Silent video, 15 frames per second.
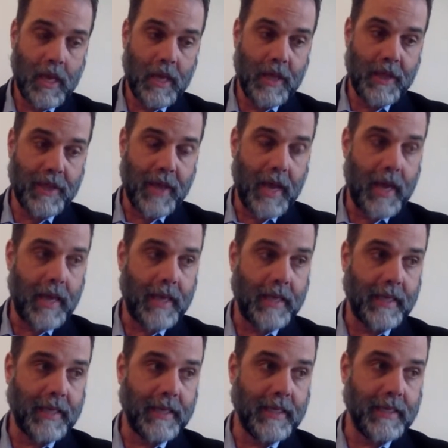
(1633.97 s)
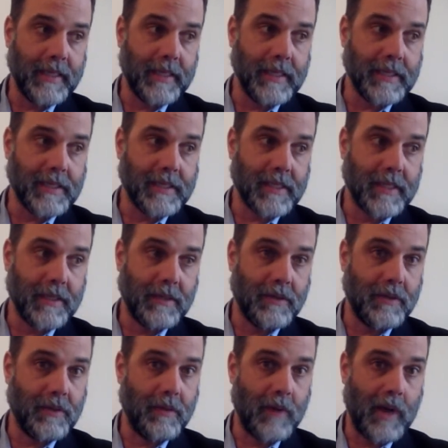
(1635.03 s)
that is
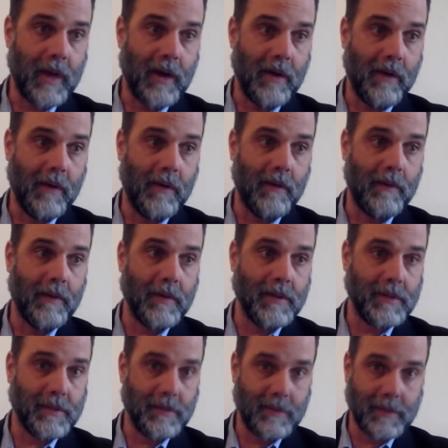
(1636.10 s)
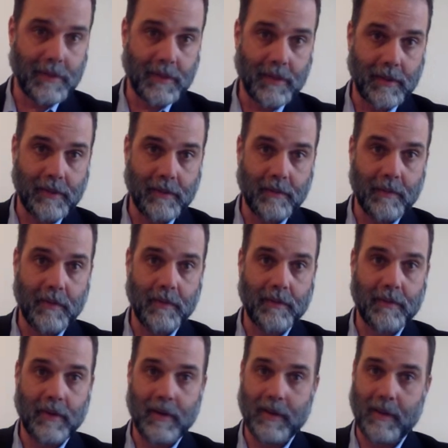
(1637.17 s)
due out as soon as I get the work
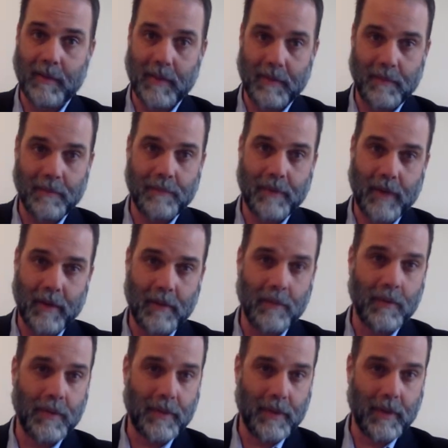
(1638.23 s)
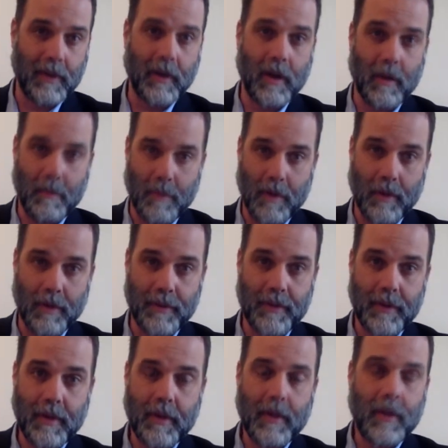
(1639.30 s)
done. I mean, probably within a month.
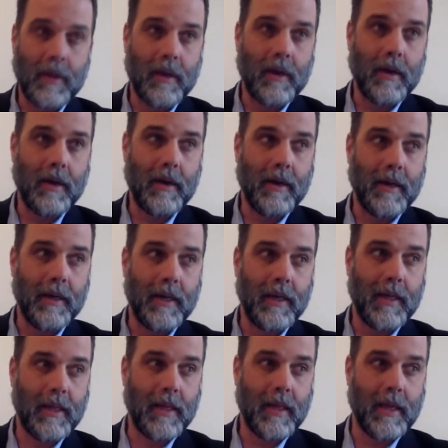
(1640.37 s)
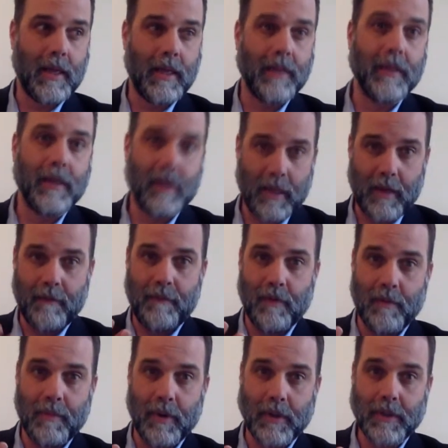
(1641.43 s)
Uh, and, and then I'll have
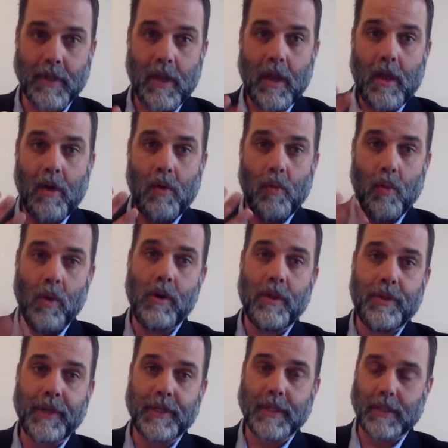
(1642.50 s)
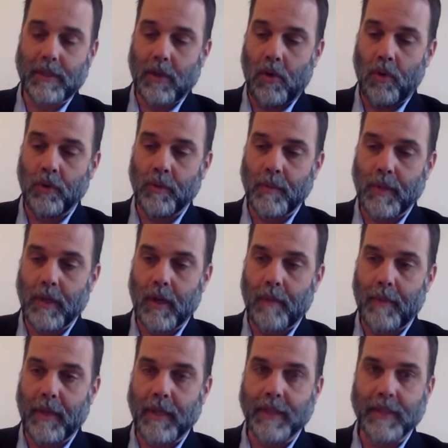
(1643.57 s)
four books. One of the things that's holding me
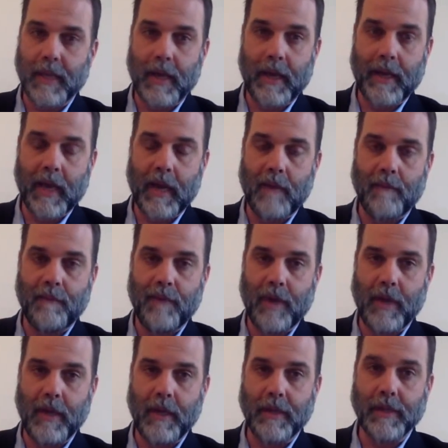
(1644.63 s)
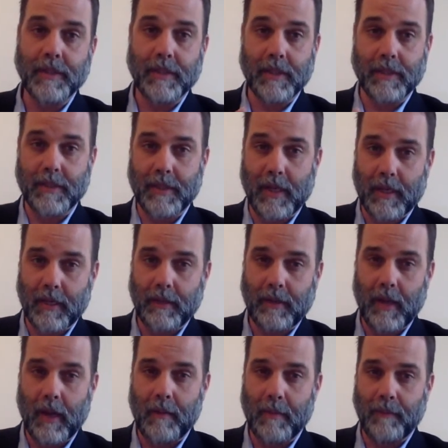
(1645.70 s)
up is that I got invited. This is the second
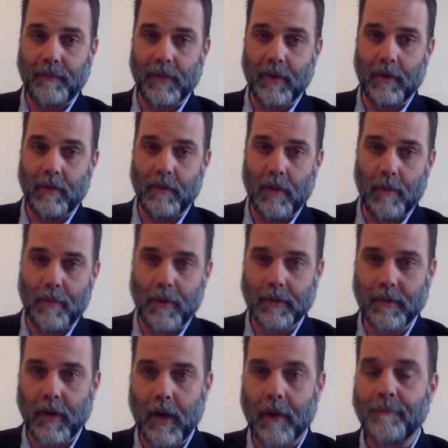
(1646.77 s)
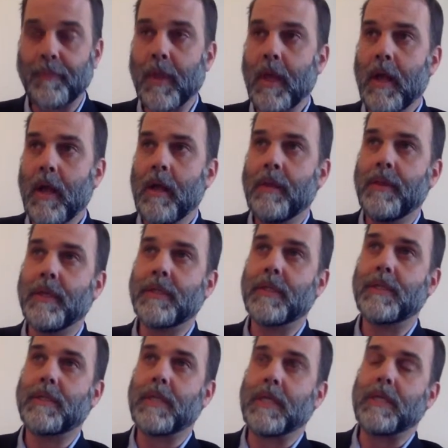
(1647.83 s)
time I've done a, a book talk. This
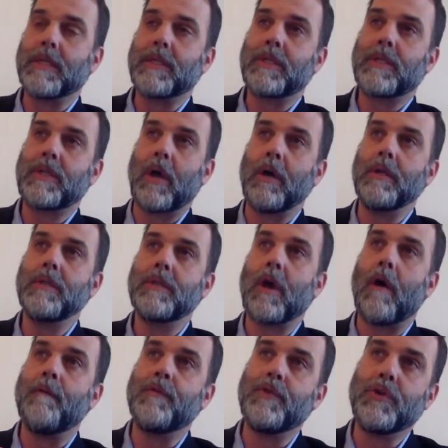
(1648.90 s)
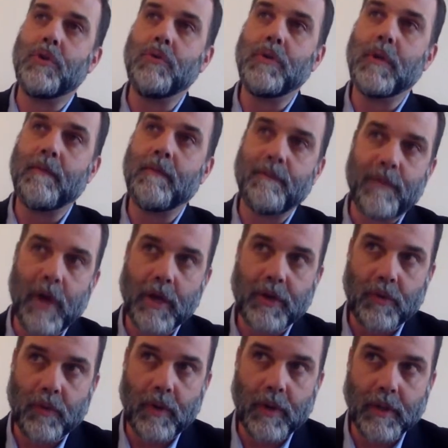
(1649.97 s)
is the Sons of Union
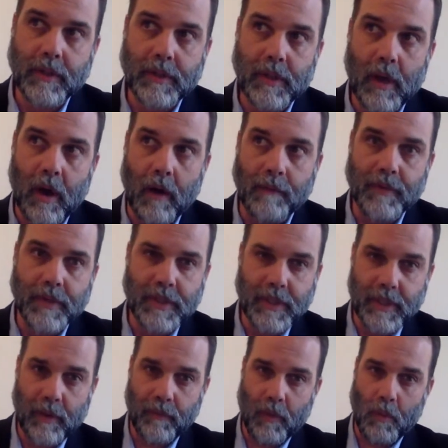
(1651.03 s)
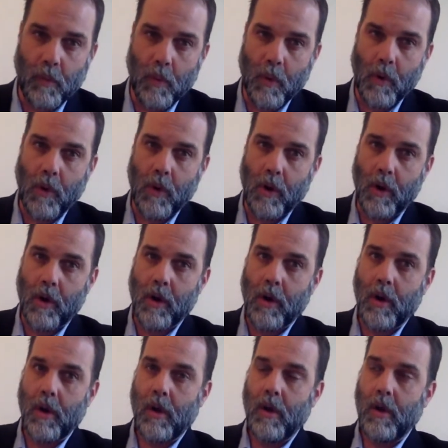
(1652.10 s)
Veterans of the Civil War,
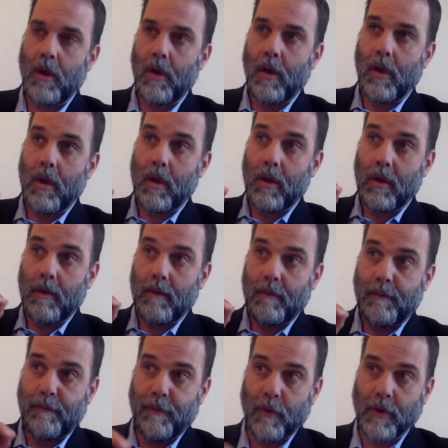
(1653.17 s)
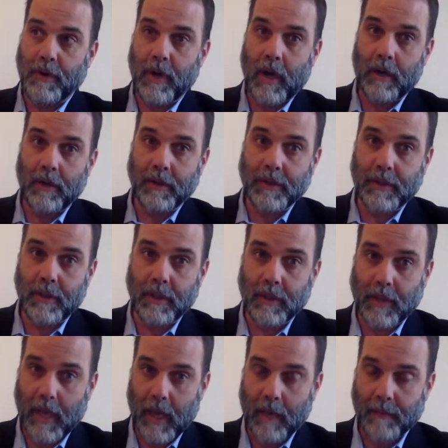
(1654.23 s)
Fort Donelson
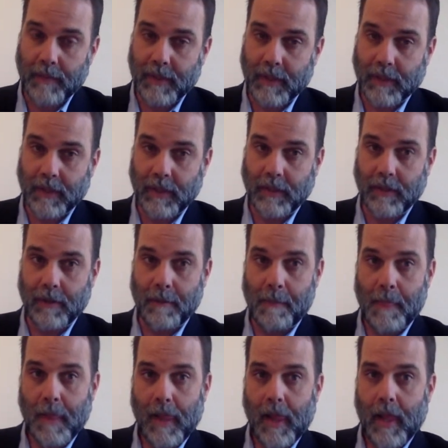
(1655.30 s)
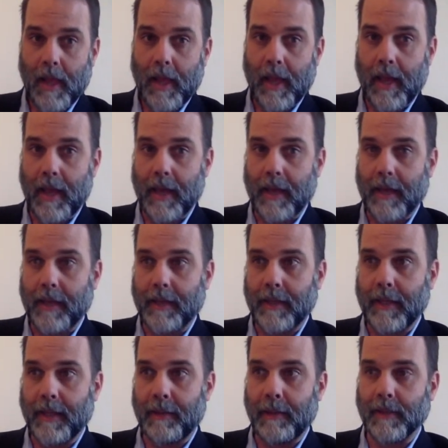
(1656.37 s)
Camp 62. And
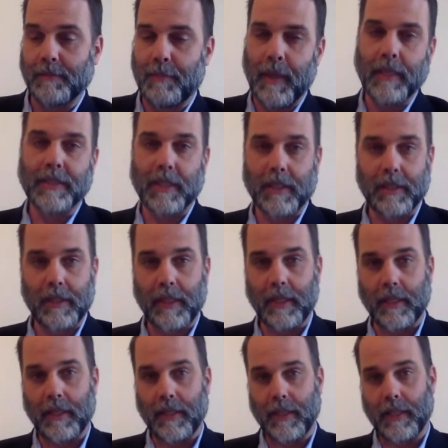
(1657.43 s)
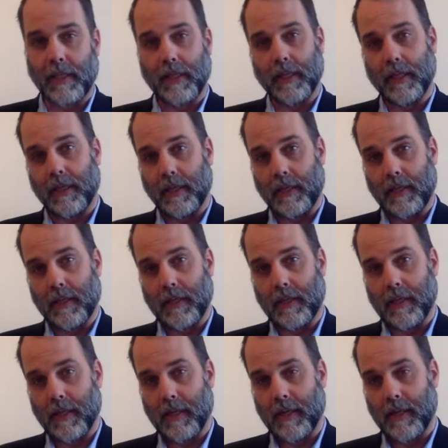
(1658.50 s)
it's basically the
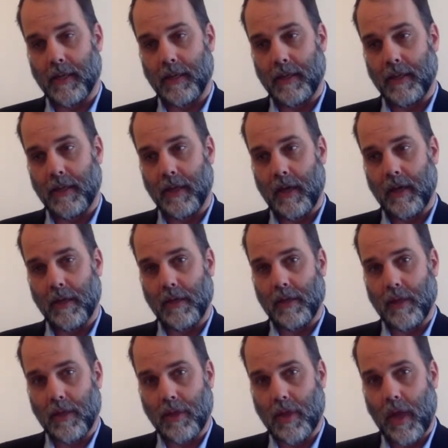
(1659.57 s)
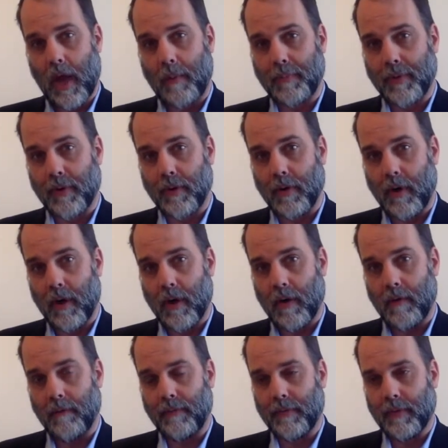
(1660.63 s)
uh, the, uh, the chapter
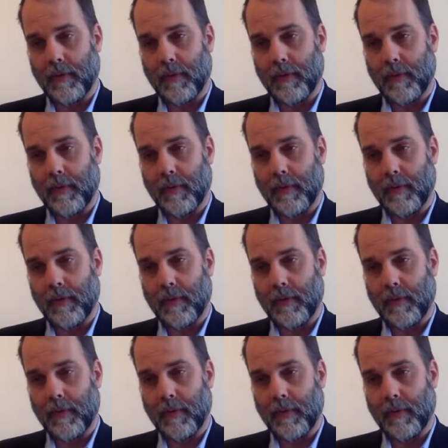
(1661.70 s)
of